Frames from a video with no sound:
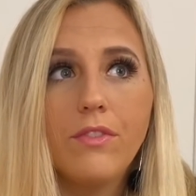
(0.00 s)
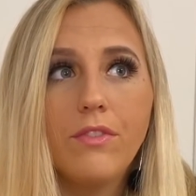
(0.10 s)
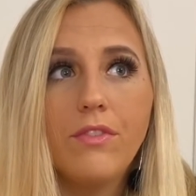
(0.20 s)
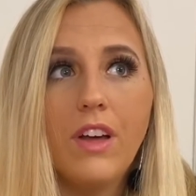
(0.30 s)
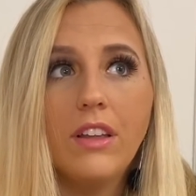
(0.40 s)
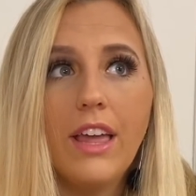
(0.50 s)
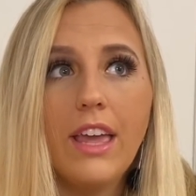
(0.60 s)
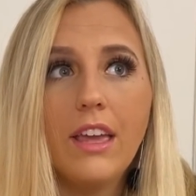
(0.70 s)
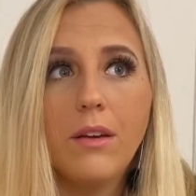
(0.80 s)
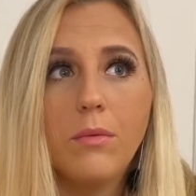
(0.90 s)
felt
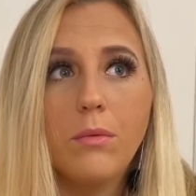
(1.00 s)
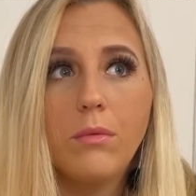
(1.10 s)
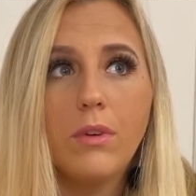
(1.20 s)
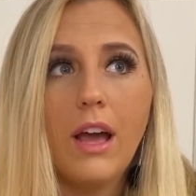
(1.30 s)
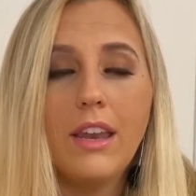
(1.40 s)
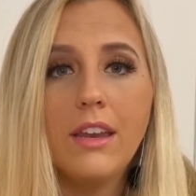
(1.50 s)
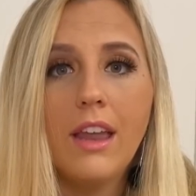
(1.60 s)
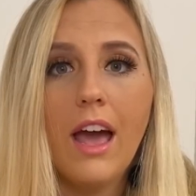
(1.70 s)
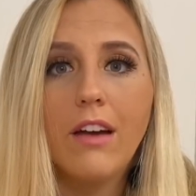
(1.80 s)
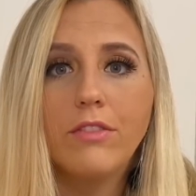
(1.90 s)
like I didn't
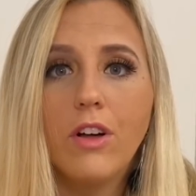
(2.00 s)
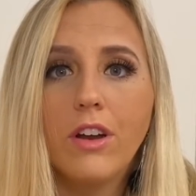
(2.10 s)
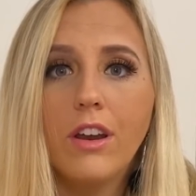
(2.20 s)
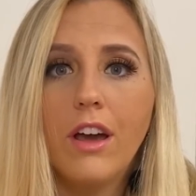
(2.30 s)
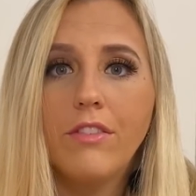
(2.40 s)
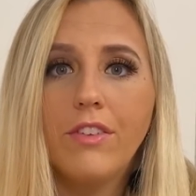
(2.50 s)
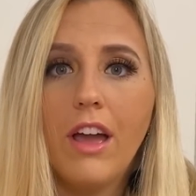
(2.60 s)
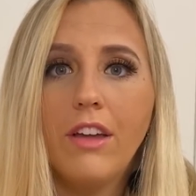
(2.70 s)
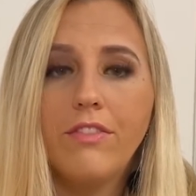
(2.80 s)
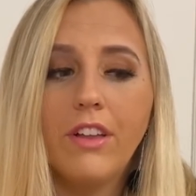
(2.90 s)
have long enough.
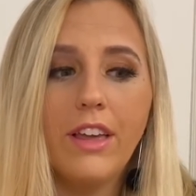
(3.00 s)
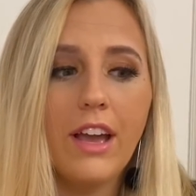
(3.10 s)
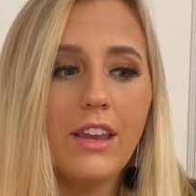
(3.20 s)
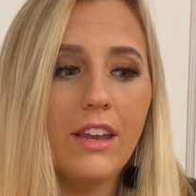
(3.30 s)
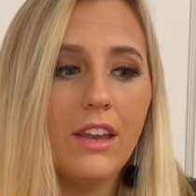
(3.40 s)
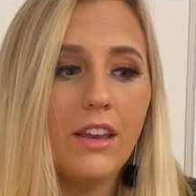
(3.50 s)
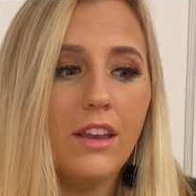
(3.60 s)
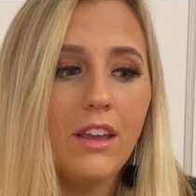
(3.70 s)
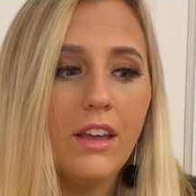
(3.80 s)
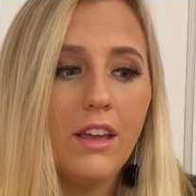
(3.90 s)
I felt like I didn't
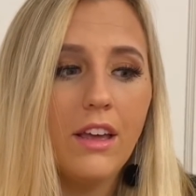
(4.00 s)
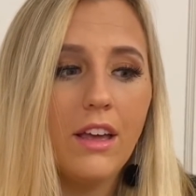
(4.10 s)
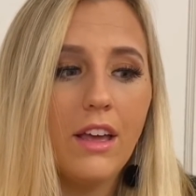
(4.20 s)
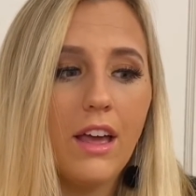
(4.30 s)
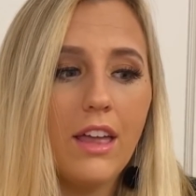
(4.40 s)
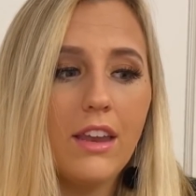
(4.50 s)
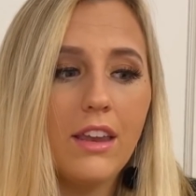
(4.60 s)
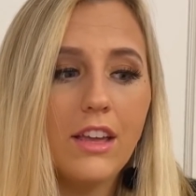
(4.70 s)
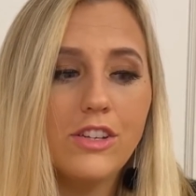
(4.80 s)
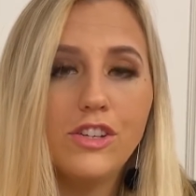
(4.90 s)

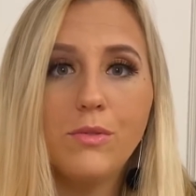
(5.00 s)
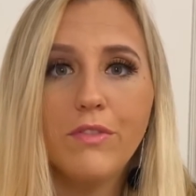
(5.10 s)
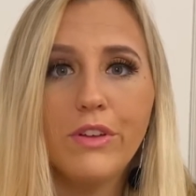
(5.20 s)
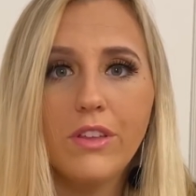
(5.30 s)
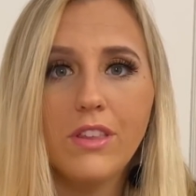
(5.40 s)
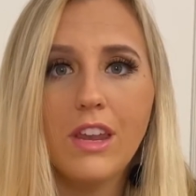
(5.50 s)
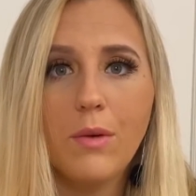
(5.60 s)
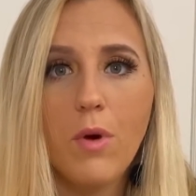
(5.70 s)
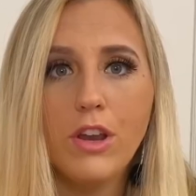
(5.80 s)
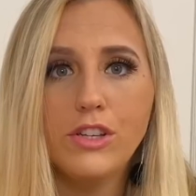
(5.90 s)
get to do everything that I
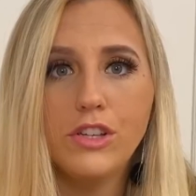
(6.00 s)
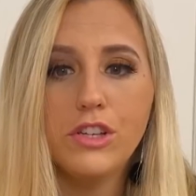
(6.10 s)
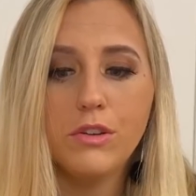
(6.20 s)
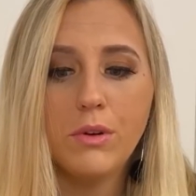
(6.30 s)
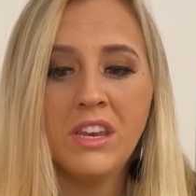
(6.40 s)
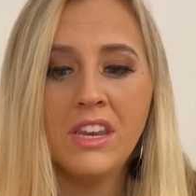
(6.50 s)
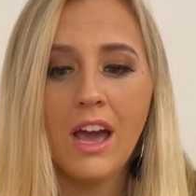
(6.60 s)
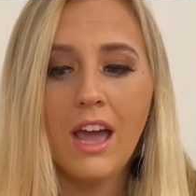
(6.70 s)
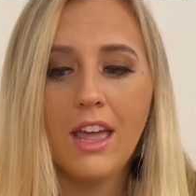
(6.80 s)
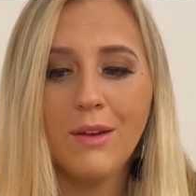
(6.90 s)
wanted to do. And
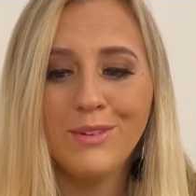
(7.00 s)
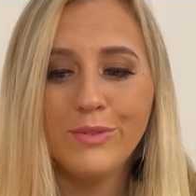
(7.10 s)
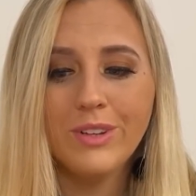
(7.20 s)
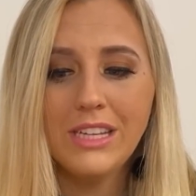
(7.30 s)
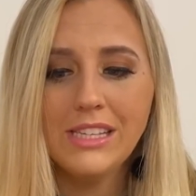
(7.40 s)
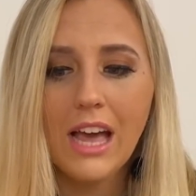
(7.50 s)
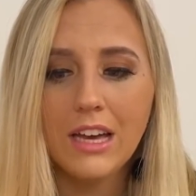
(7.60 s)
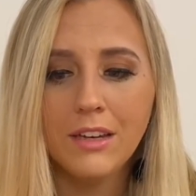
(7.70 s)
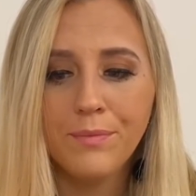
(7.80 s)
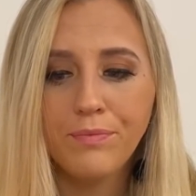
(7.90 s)
it was really
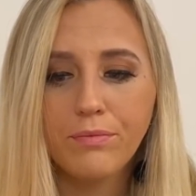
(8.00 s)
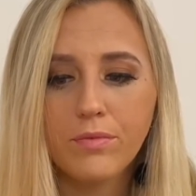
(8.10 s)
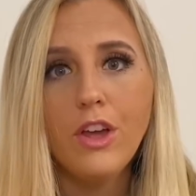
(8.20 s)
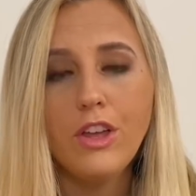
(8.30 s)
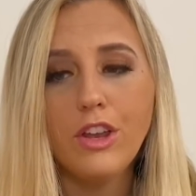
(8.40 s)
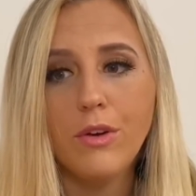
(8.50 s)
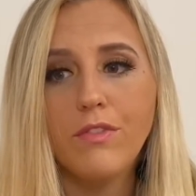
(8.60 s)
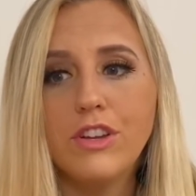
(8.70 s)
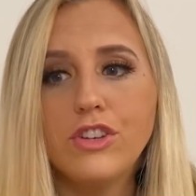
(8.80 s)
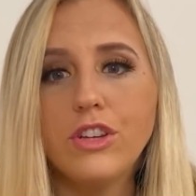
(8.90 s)
sad.
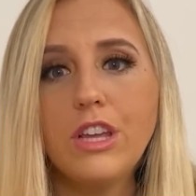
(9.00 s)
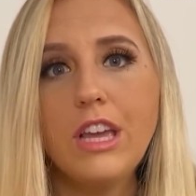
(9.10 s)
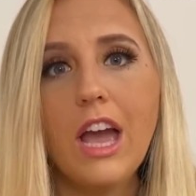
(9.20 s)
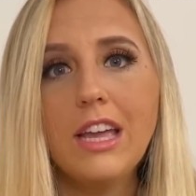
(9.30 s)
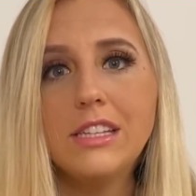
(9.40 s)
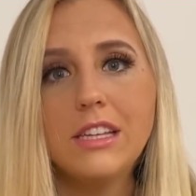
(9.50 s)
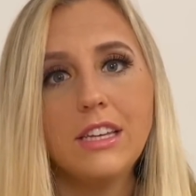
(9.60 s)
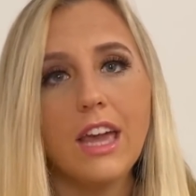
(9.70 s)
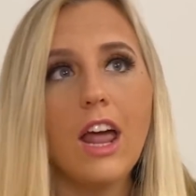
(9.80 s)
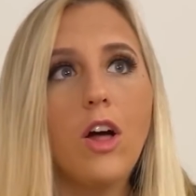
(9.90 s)
Eventually I did
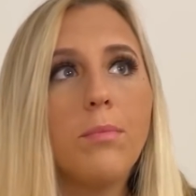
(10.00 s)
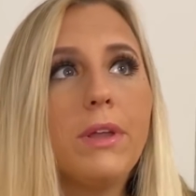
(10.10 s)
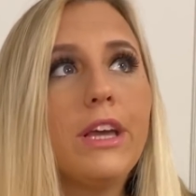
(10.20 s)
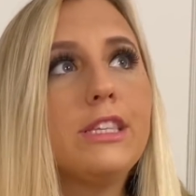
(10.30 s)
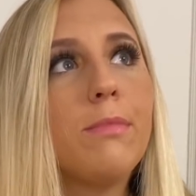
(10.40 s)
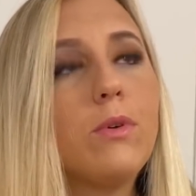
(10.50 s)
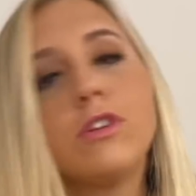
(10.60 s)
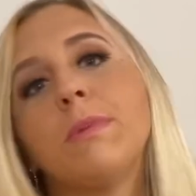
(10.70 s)
get help and I spoke to my